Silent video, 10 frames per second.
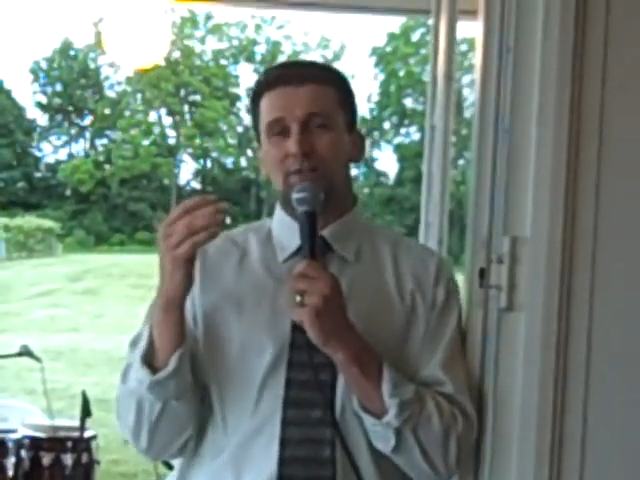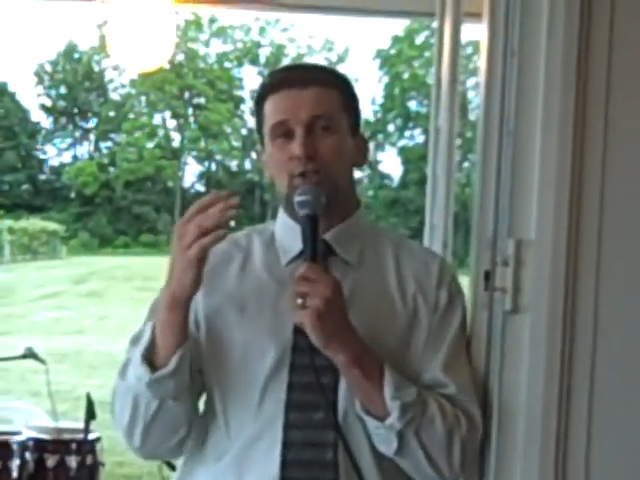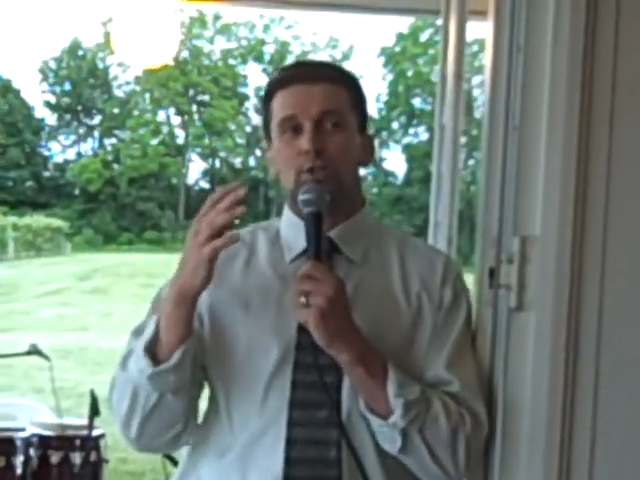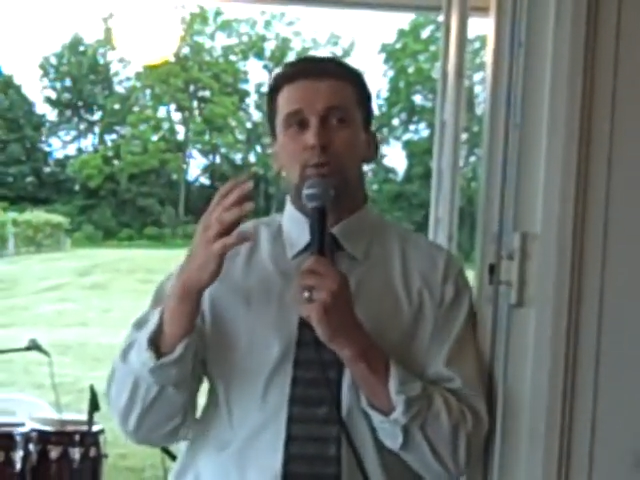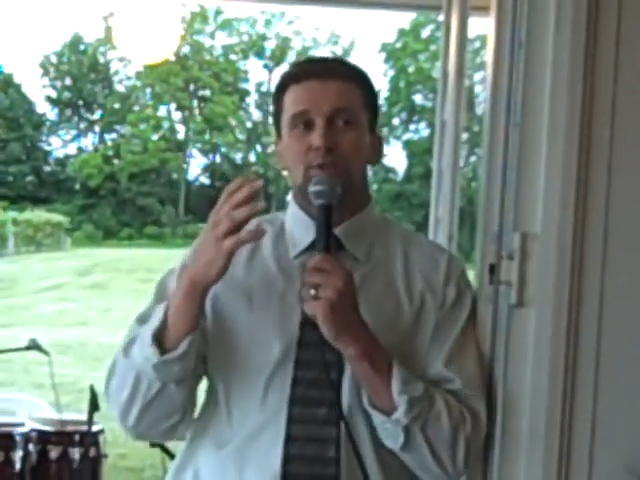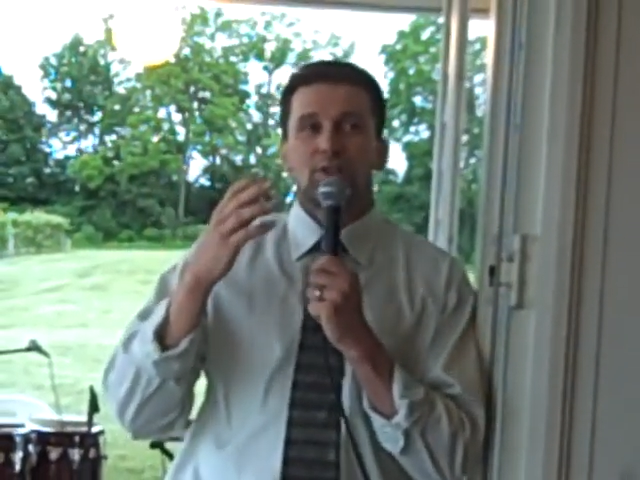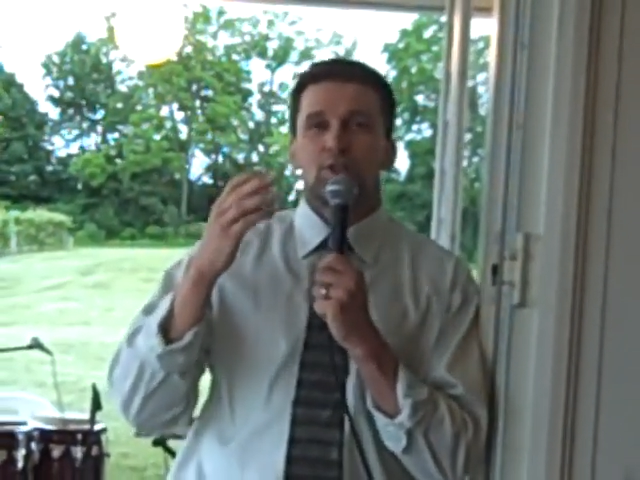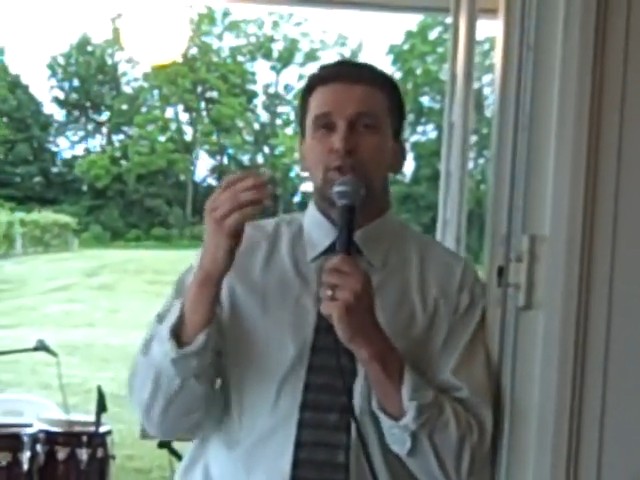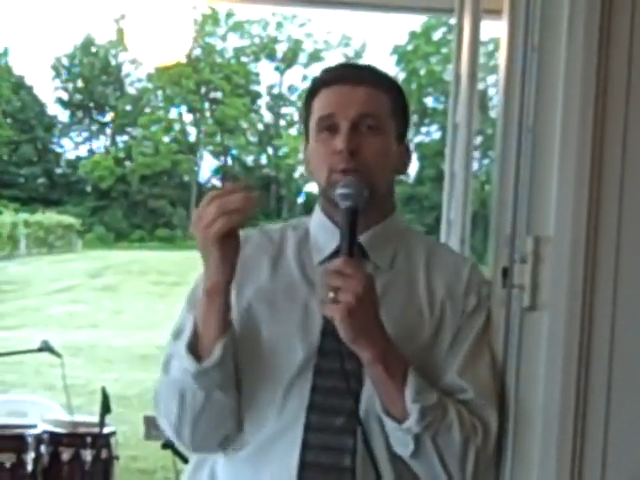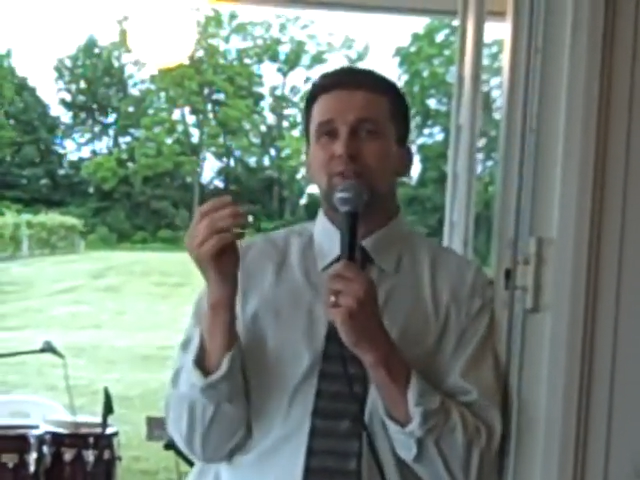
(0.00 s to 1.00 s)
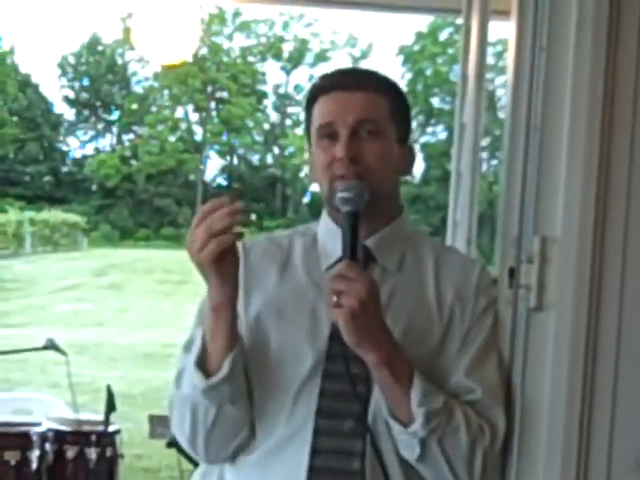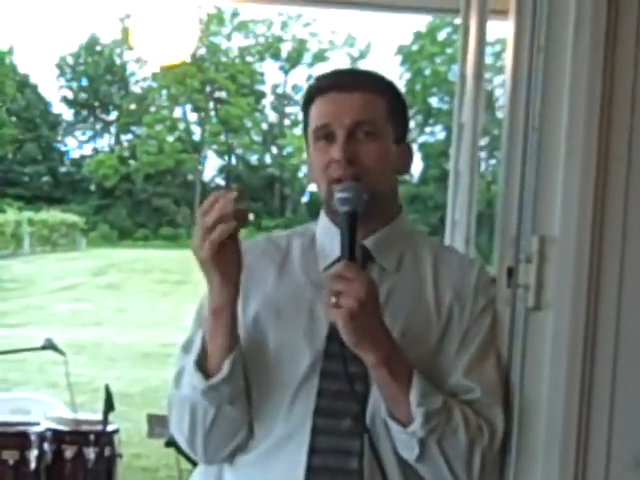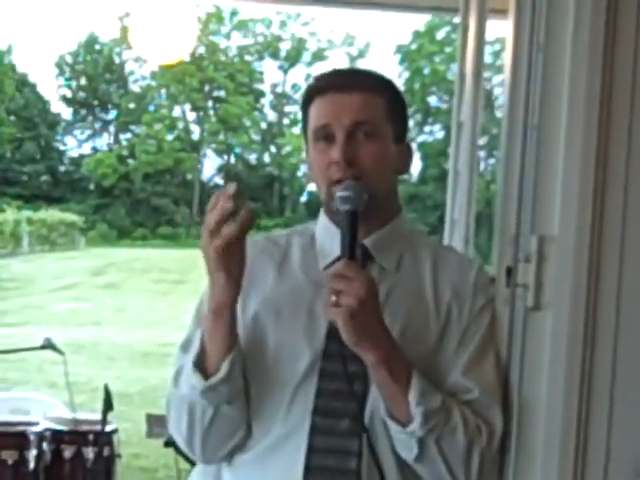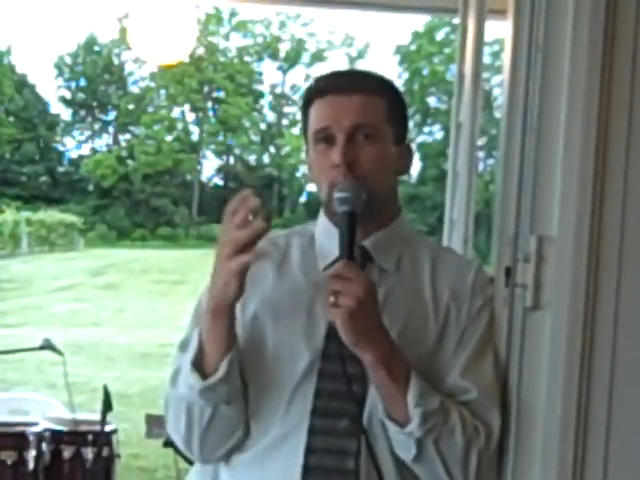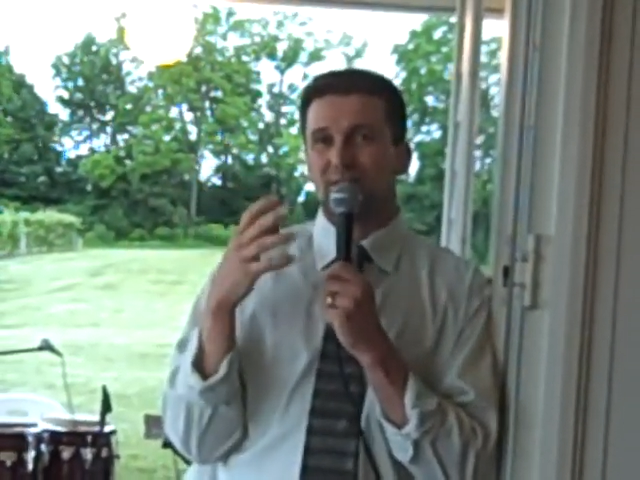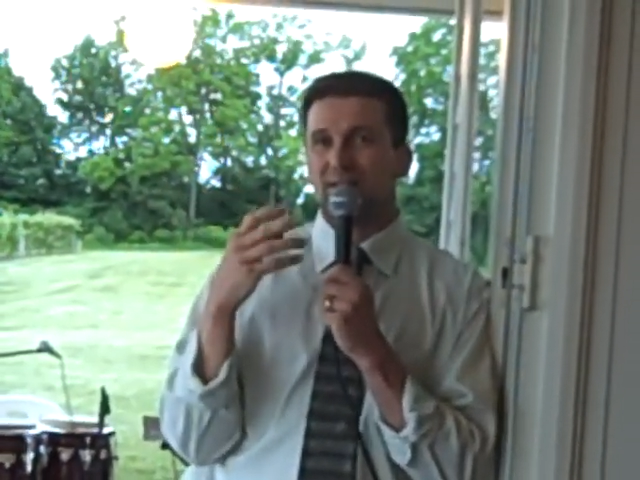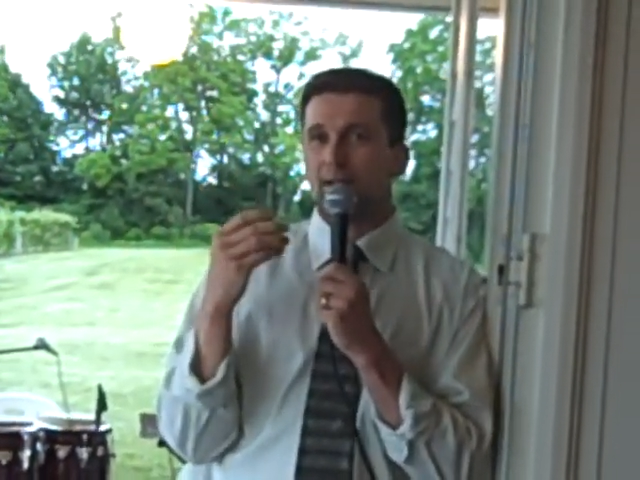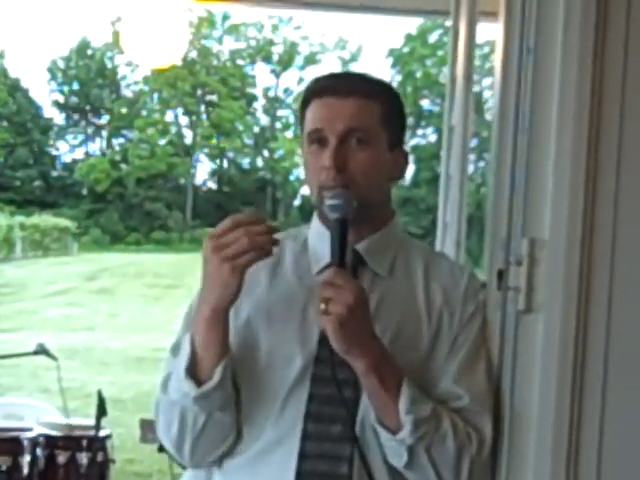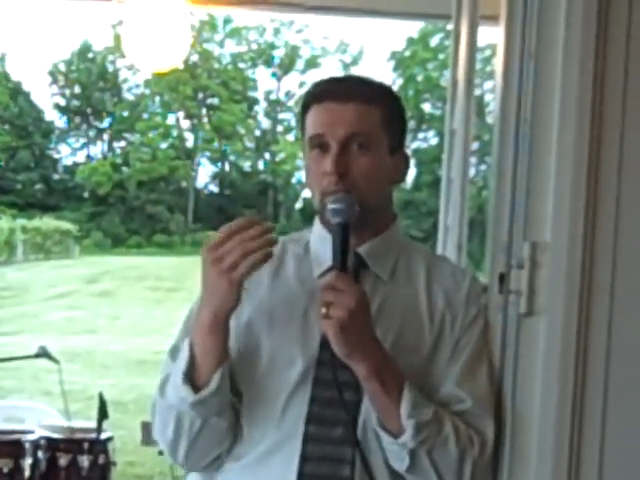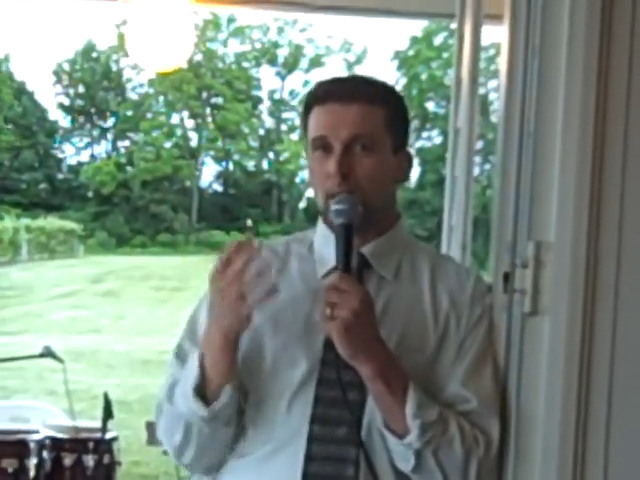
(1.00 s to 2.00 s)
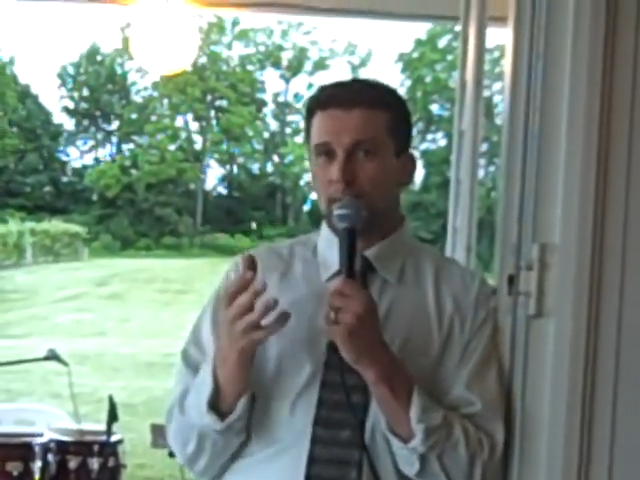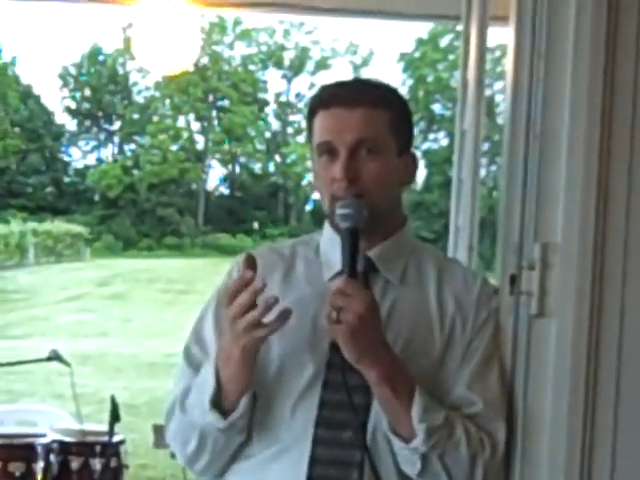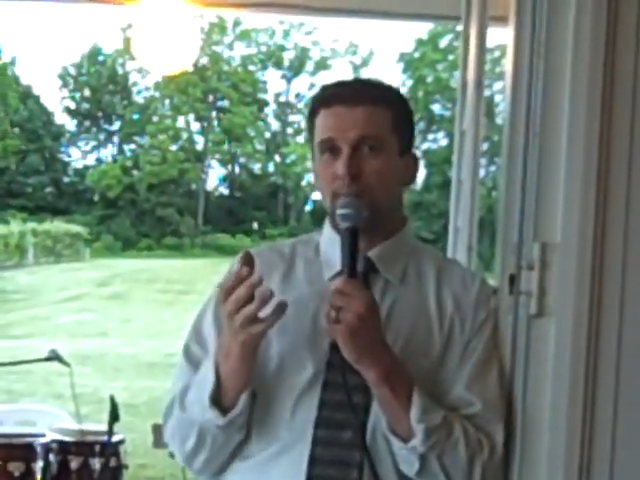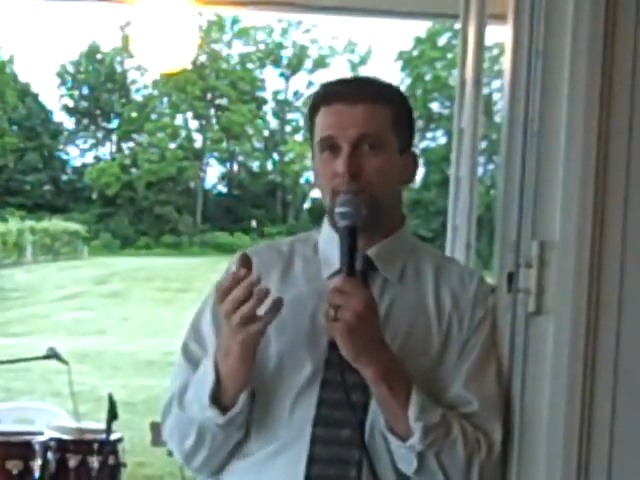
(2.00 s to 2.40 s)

juice looks like mud.